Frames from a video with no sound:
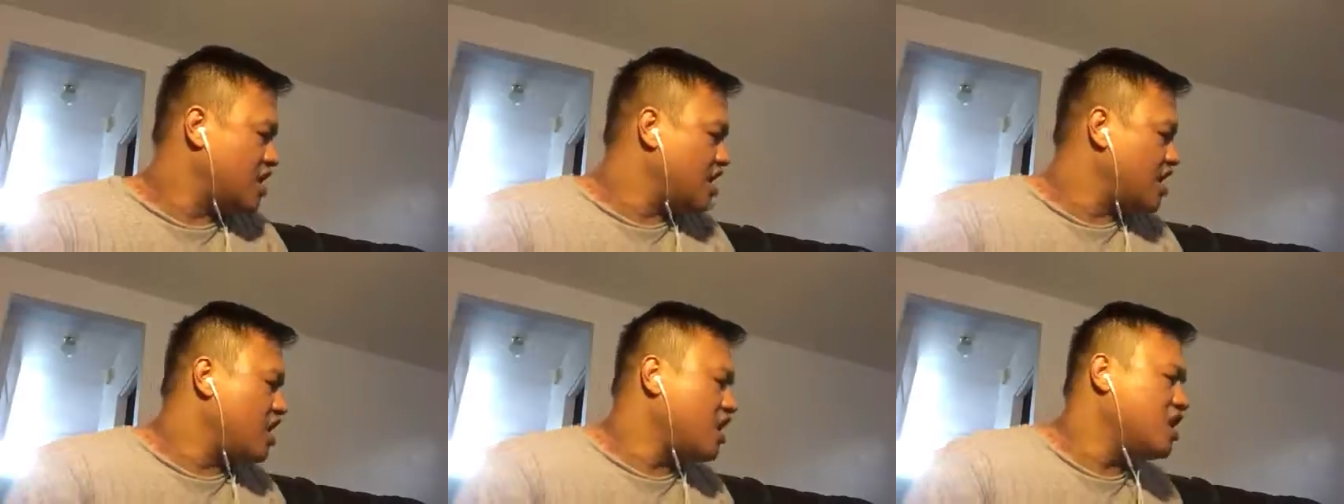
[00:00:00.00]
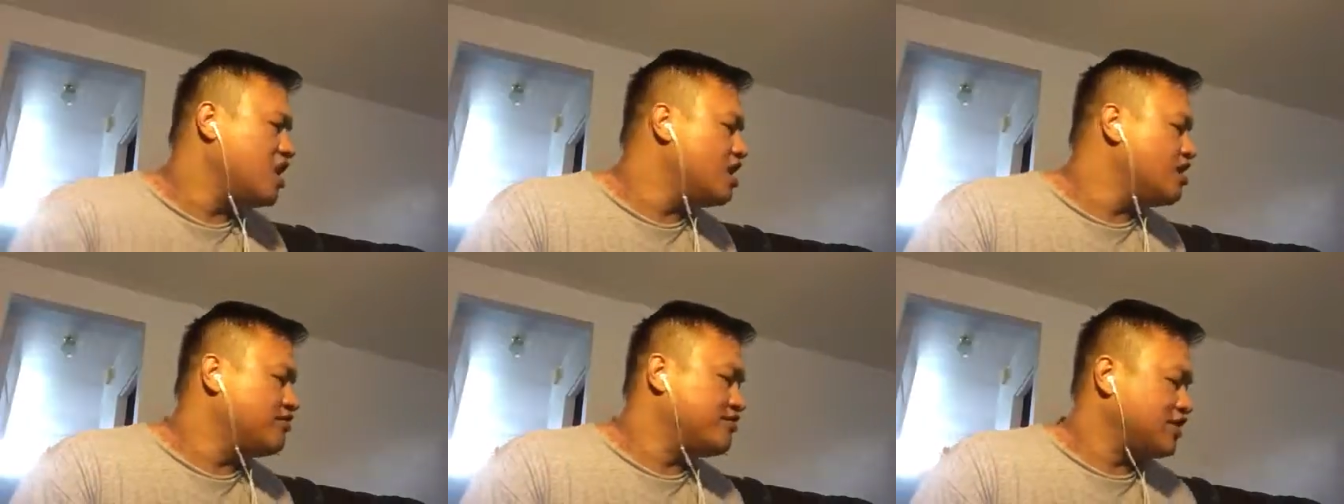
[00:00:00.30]

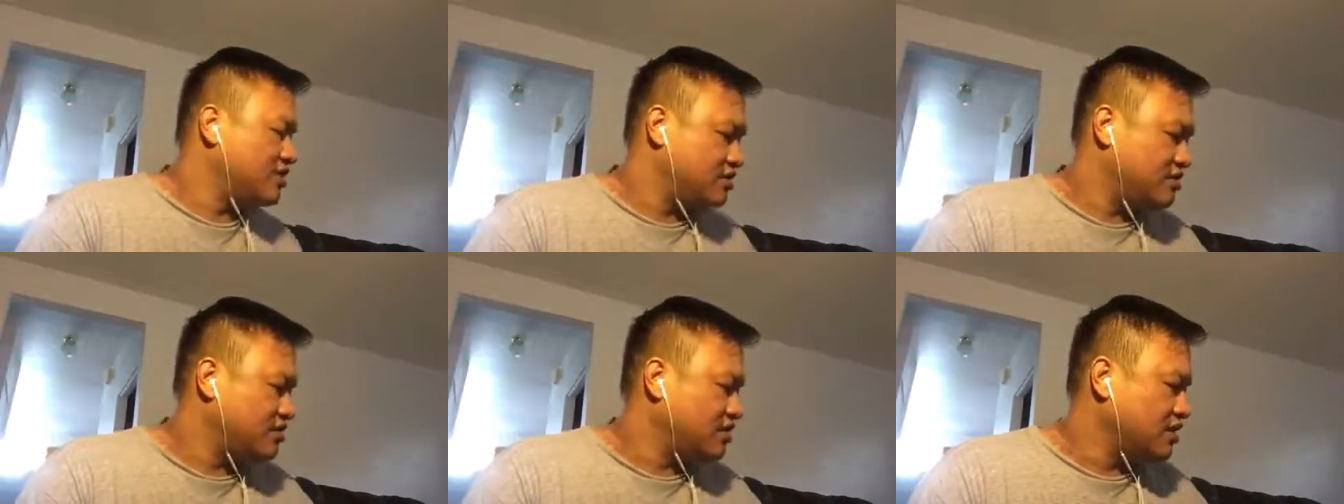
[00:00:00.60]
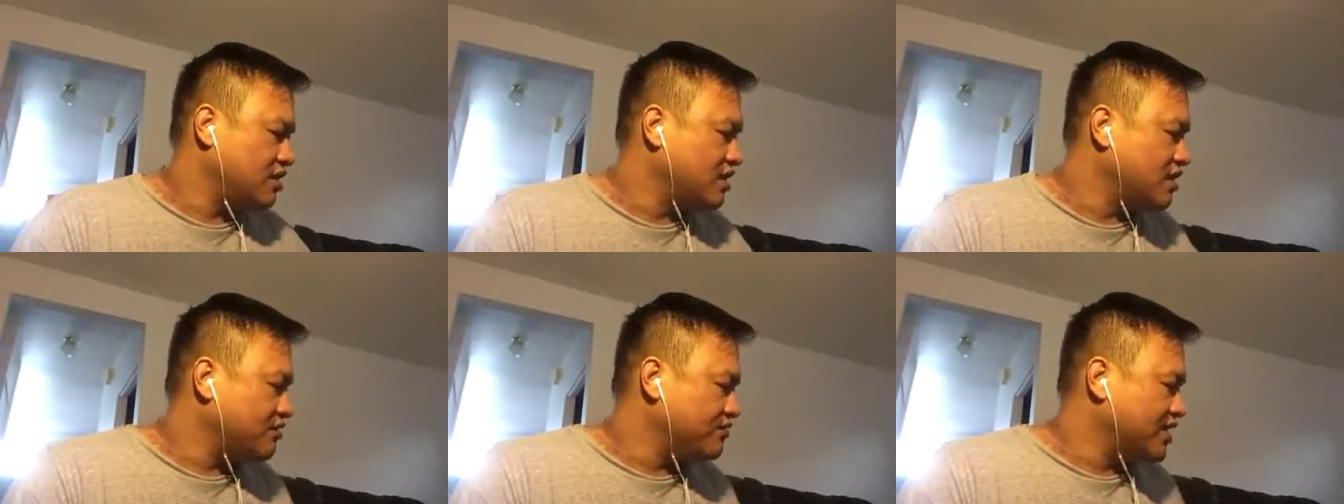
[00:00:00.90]
Love it.
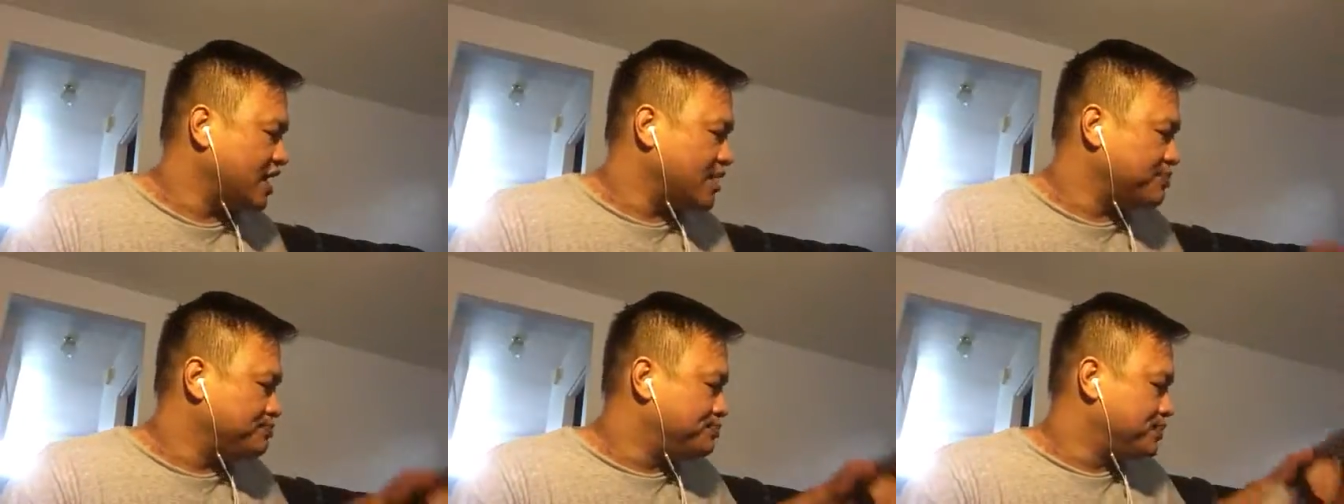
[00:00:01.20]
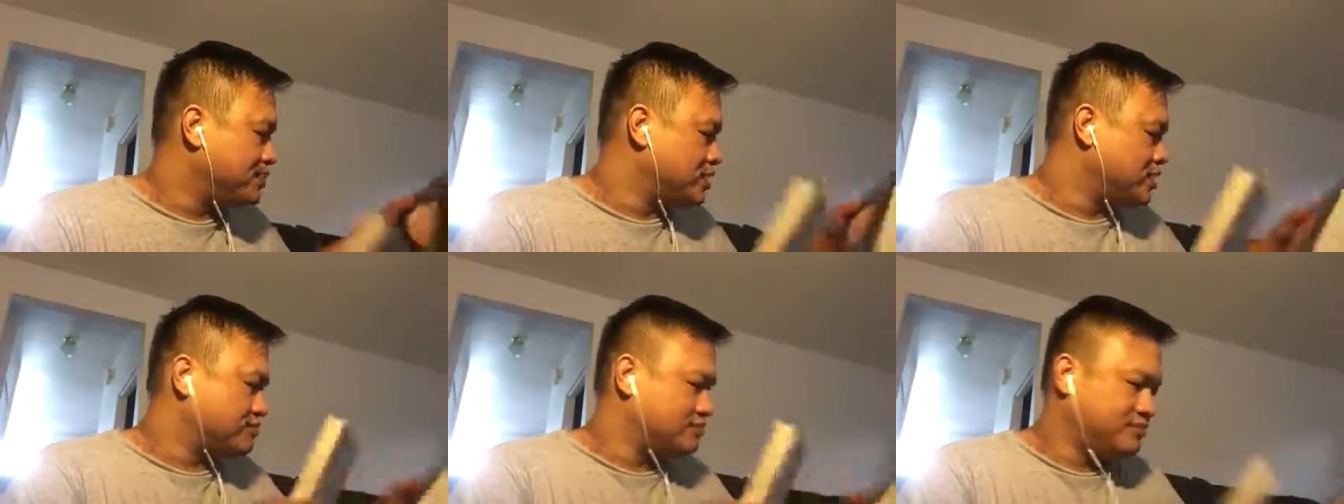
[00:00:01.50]
Love that
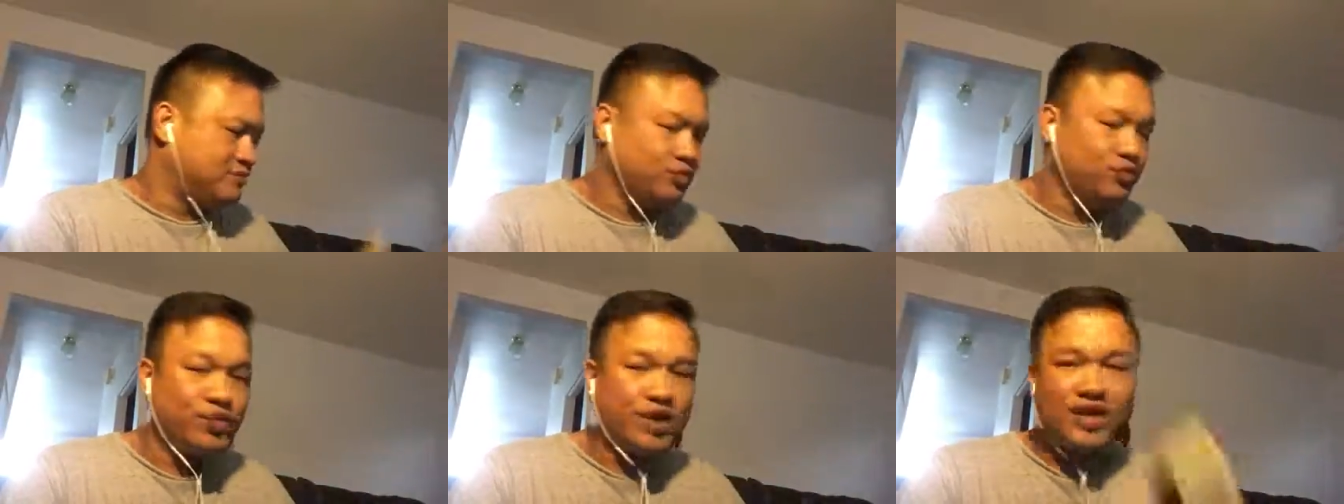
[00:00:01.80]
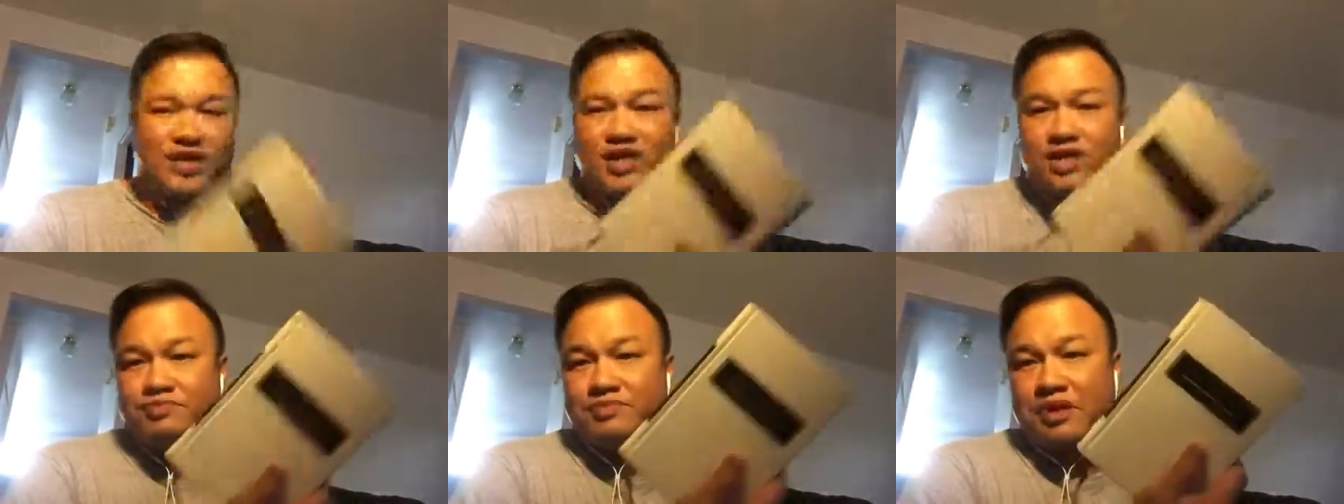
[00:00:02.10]
book. Read
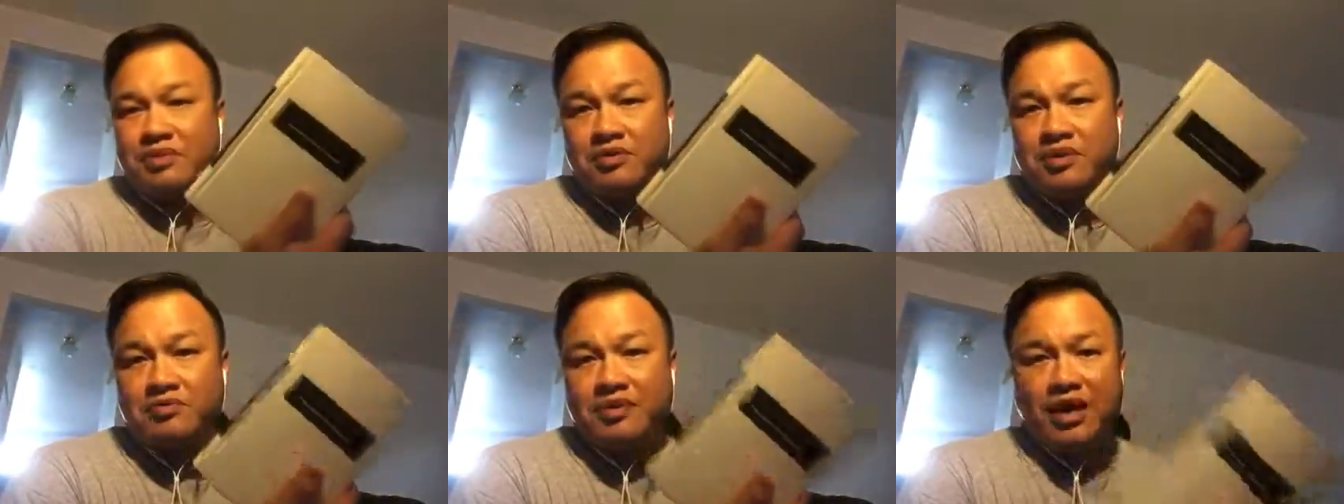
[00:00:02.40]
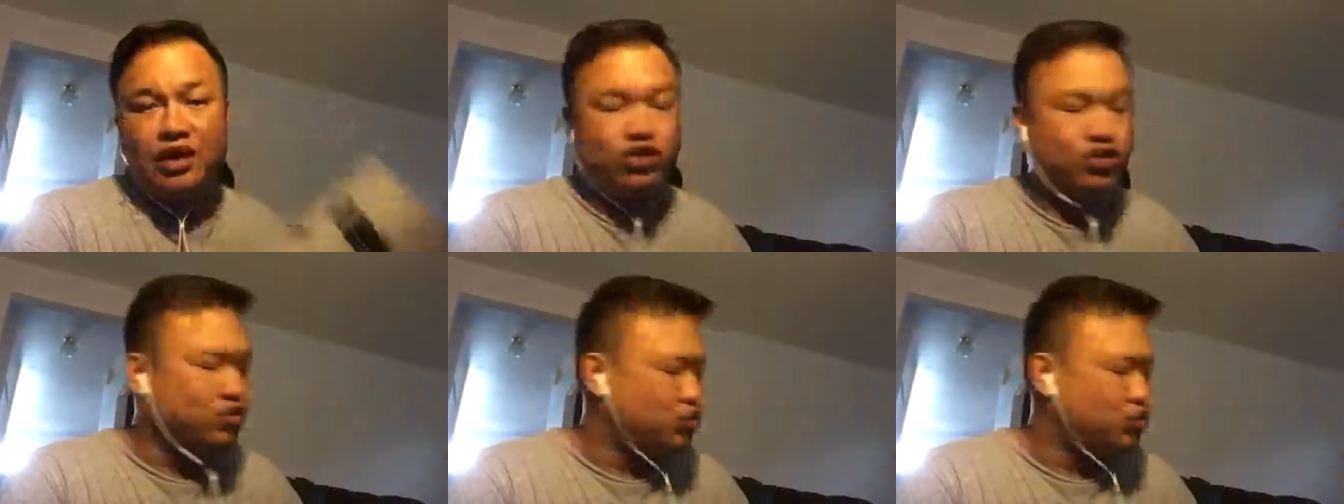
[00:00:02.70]
this maybe about